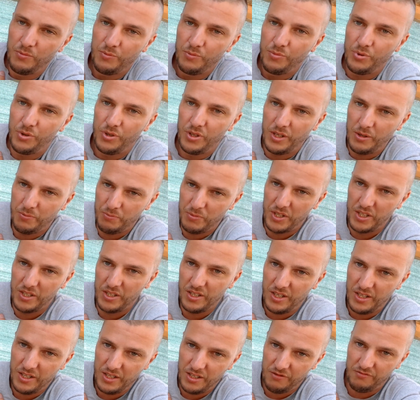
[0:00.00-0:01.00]
pull out my
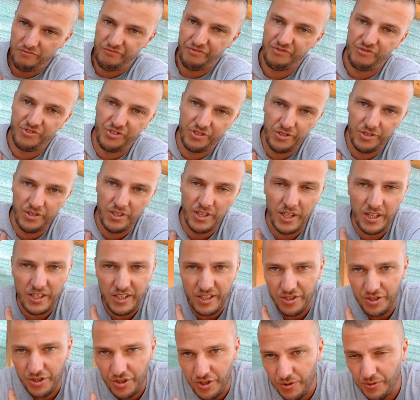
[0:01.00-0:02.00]
gun and I
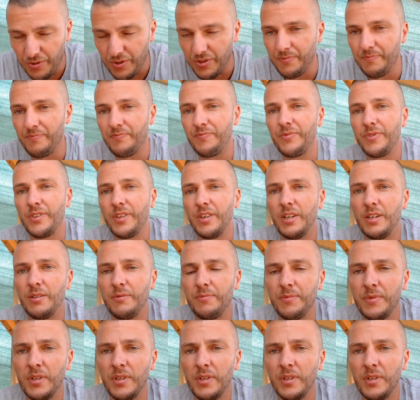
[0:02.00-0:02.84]
can shoot. Yeah.